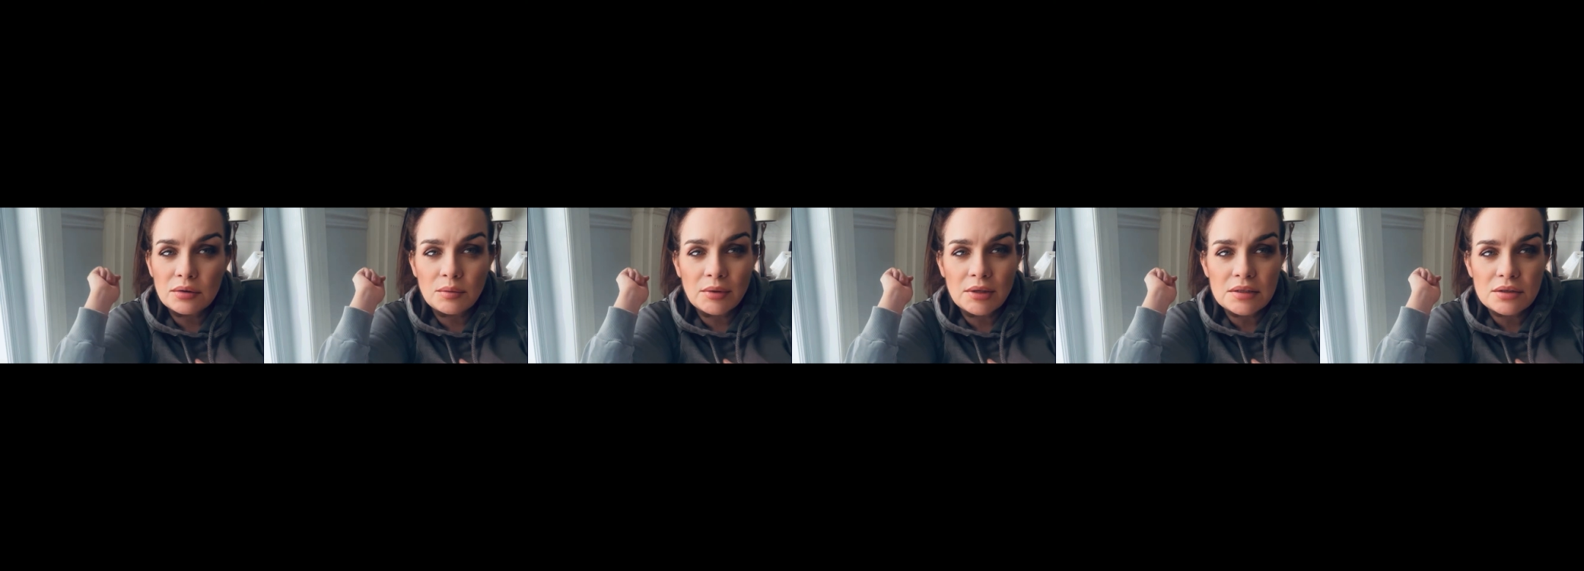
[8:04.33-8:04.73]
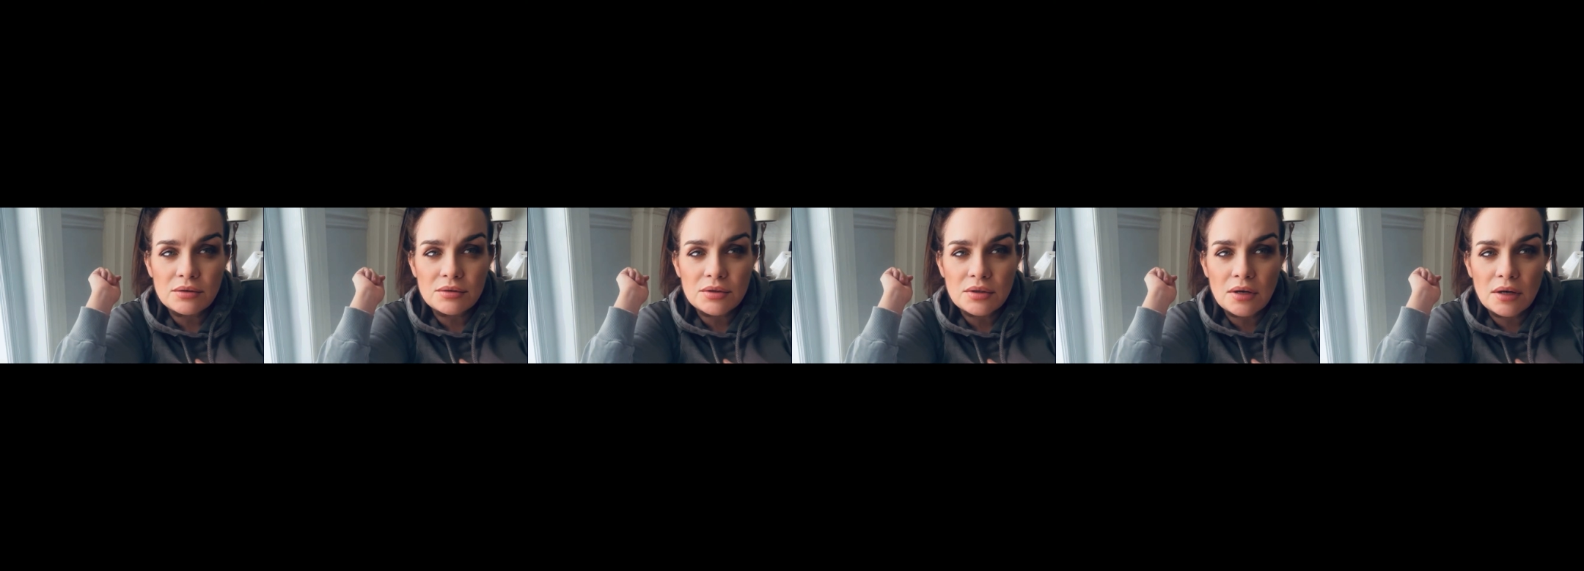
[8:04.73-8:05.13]
in the
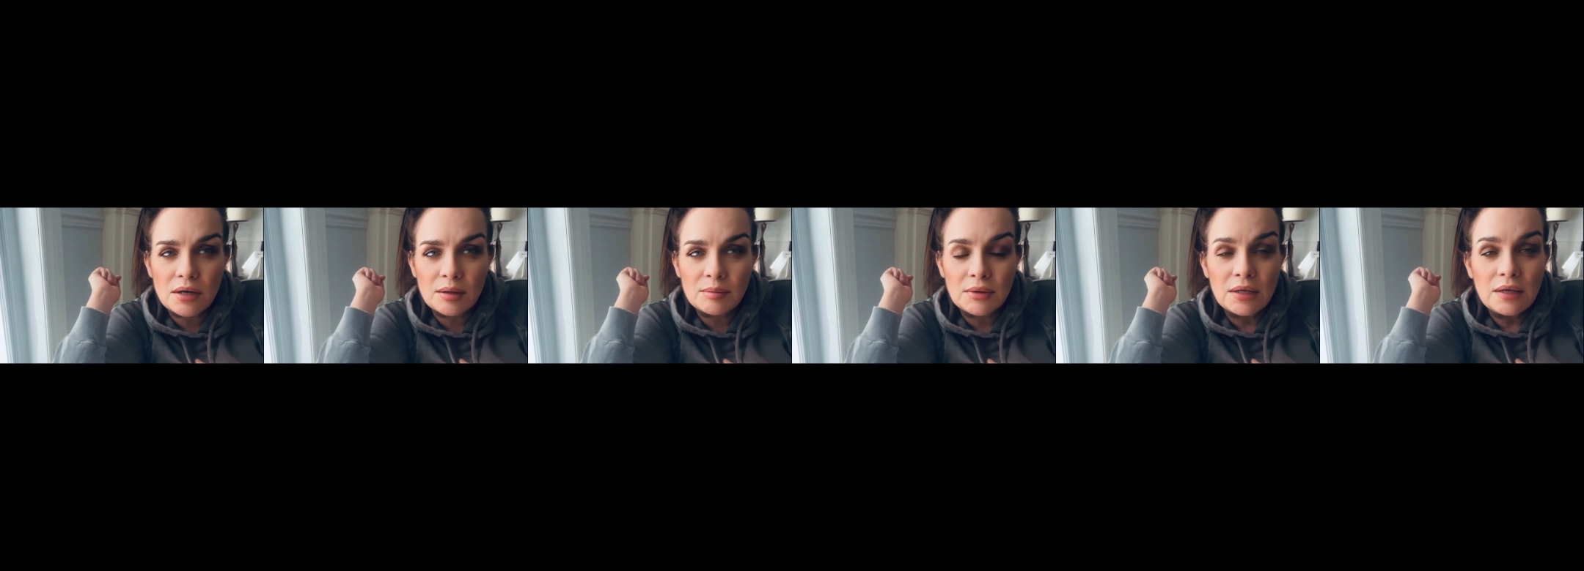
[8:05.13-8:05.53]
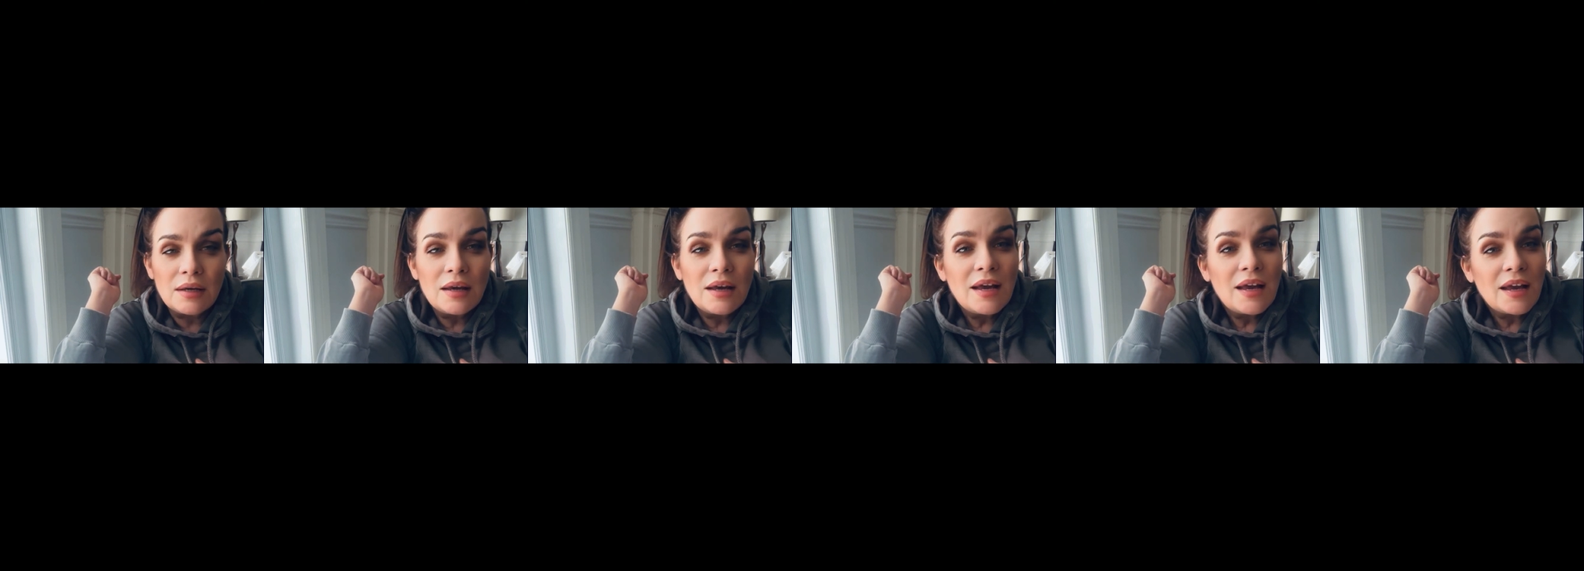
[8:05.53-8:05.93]
winter time.
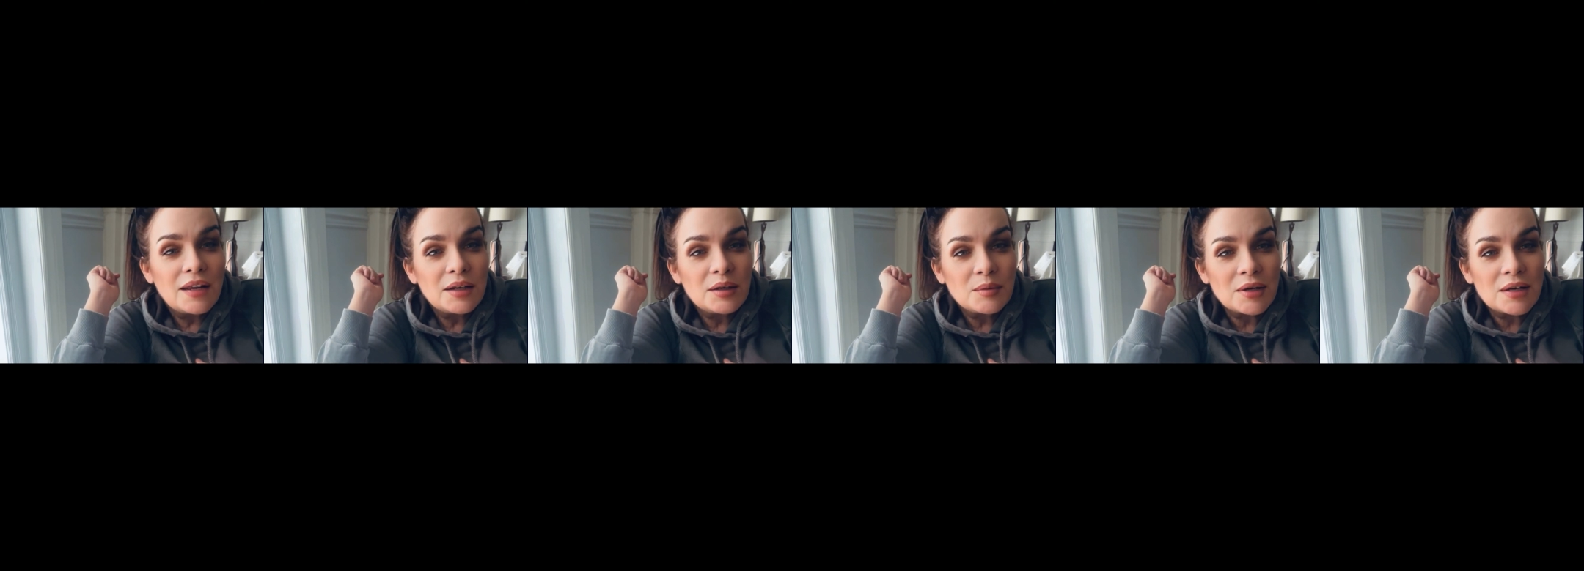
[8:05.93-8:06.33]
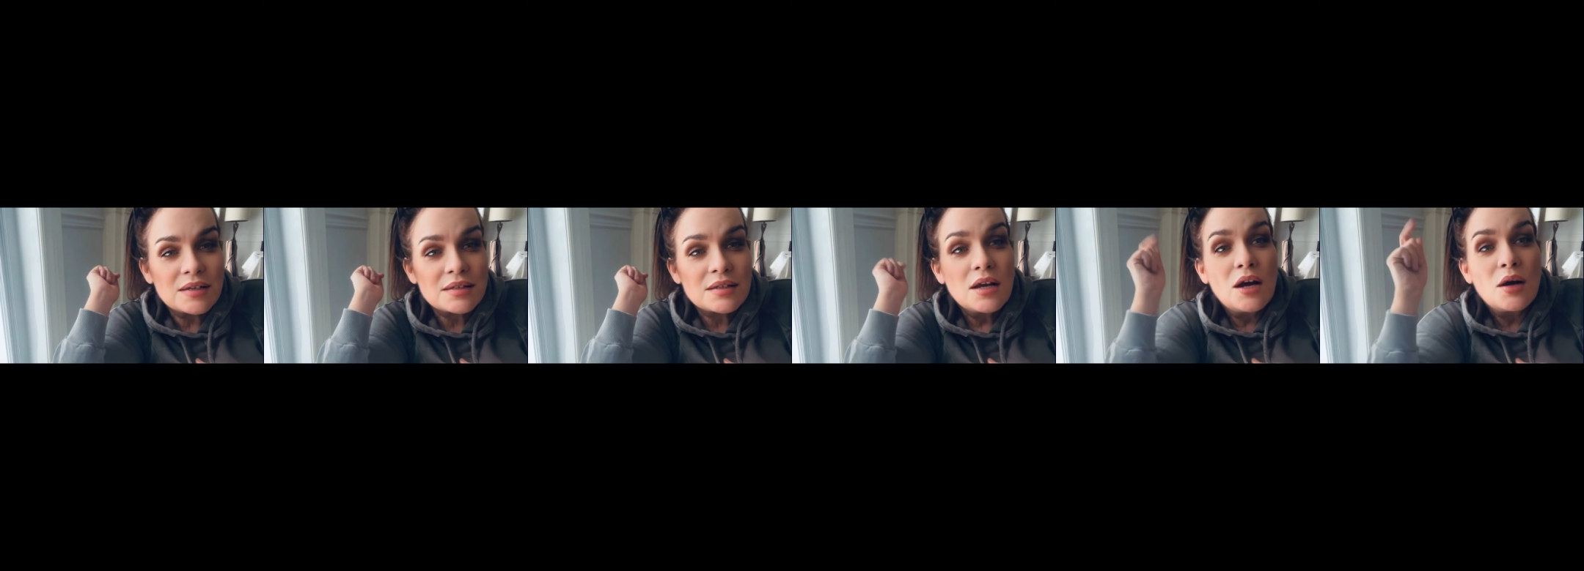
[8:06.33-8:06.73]

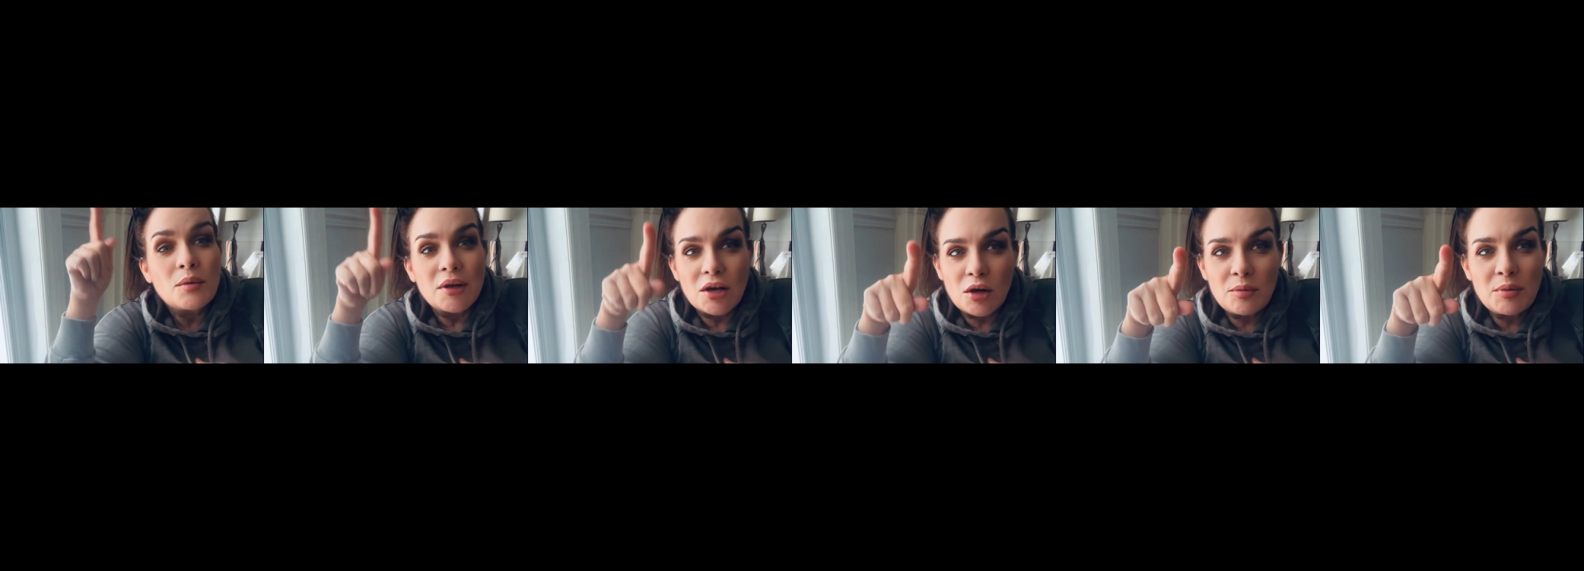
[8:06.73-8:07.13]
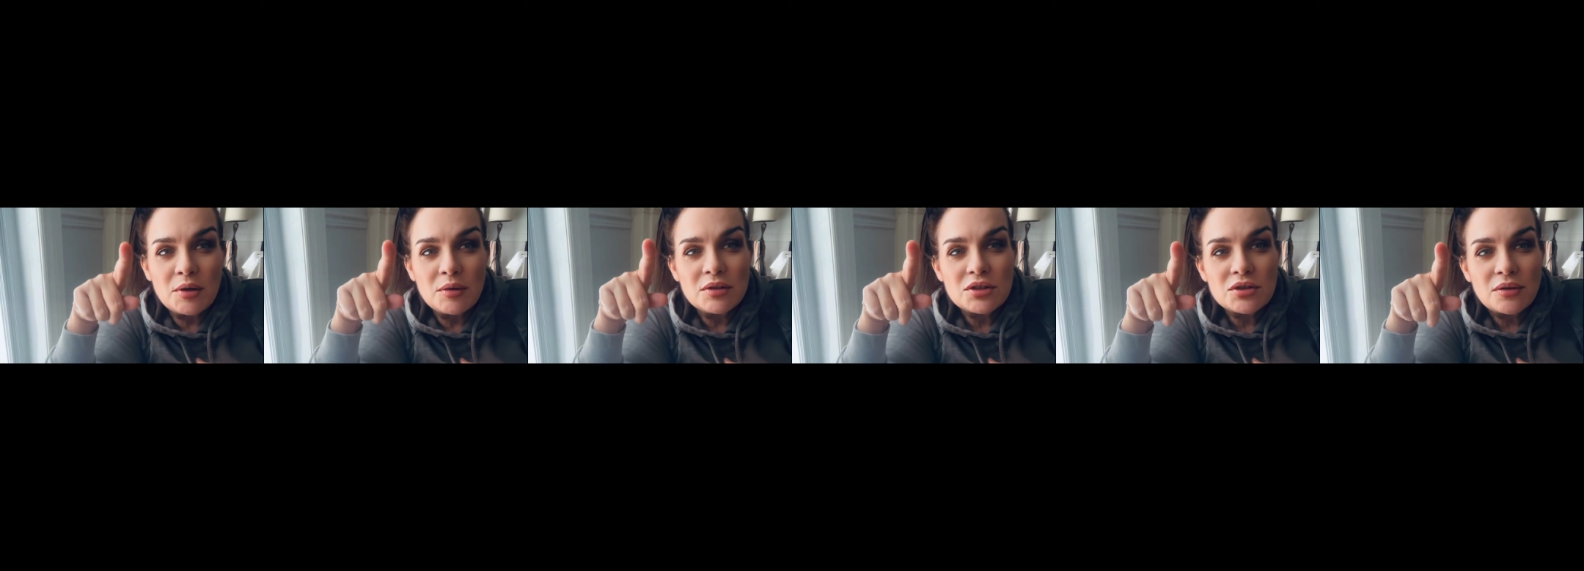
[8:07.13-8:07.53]
Anyways, we hope
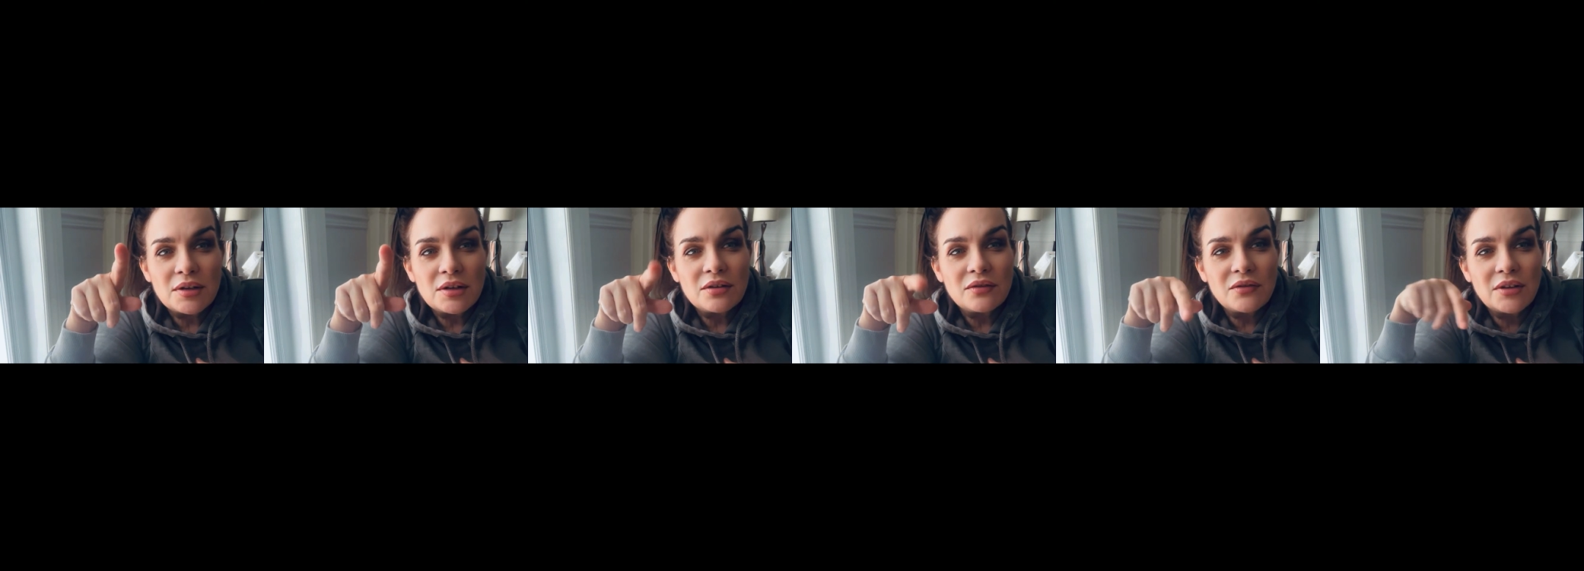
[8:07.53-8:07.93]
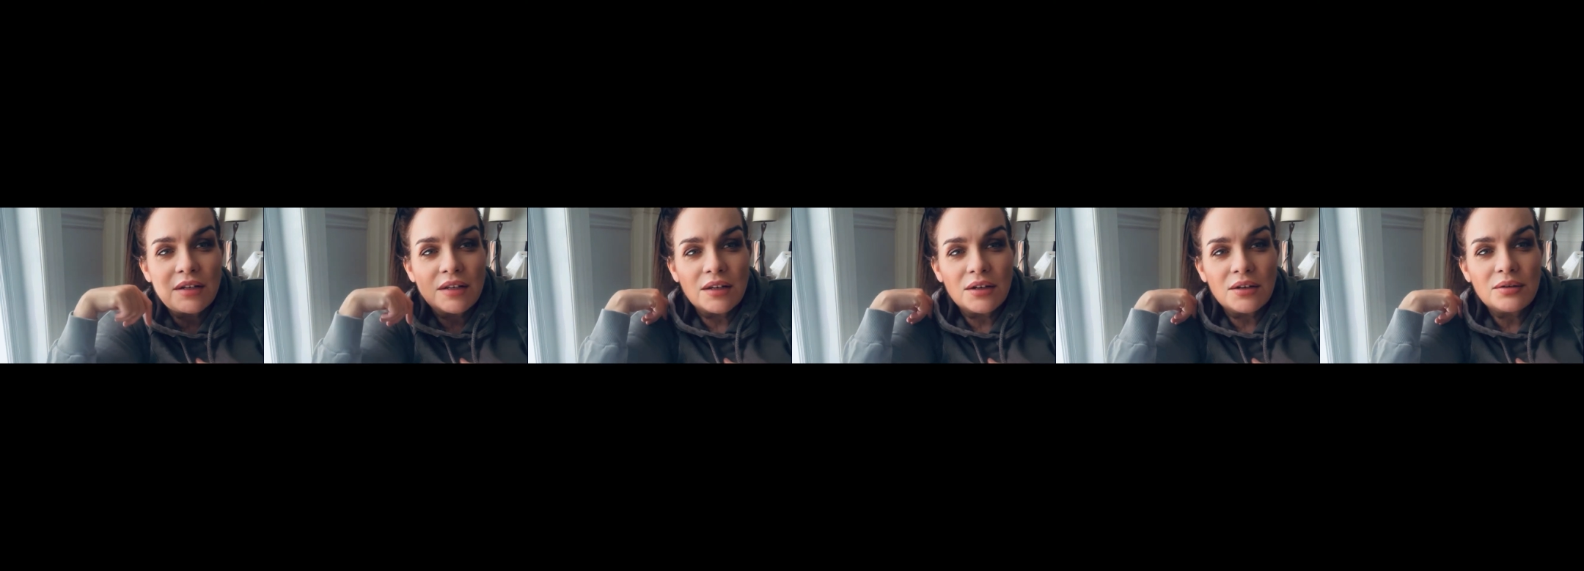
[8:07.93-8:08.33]
you enjoyed our
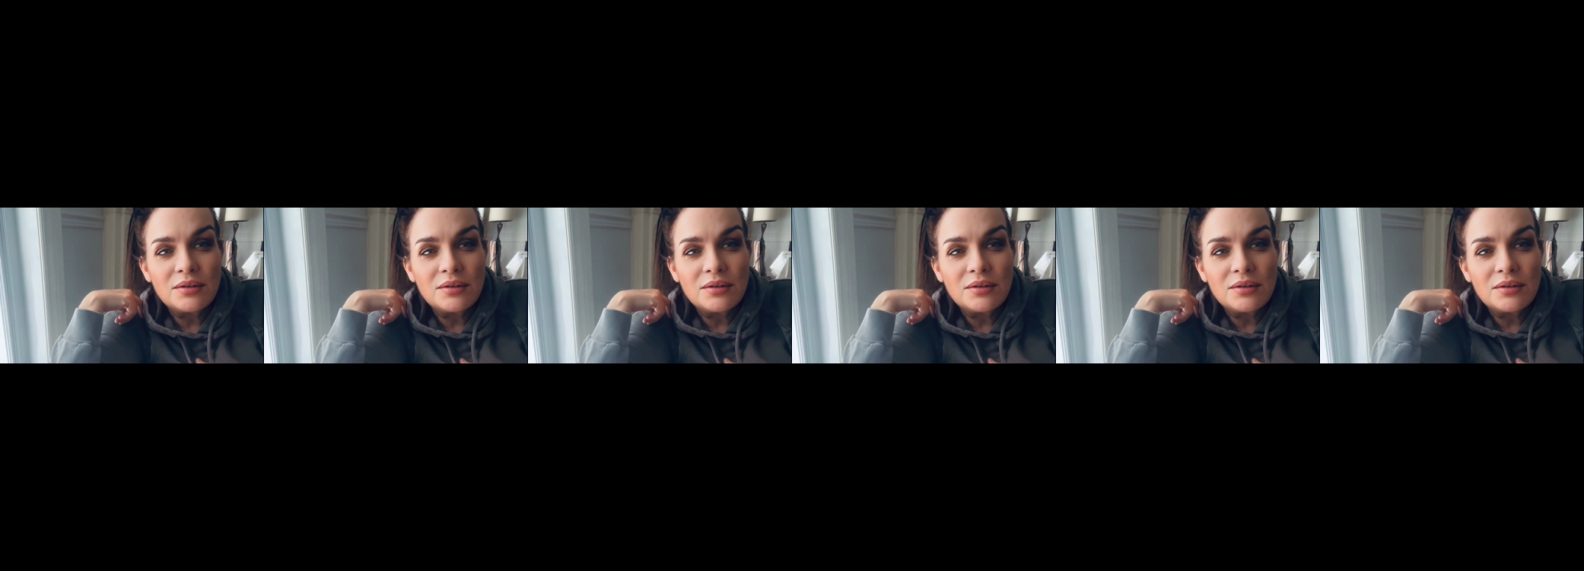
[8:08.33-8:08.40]
video.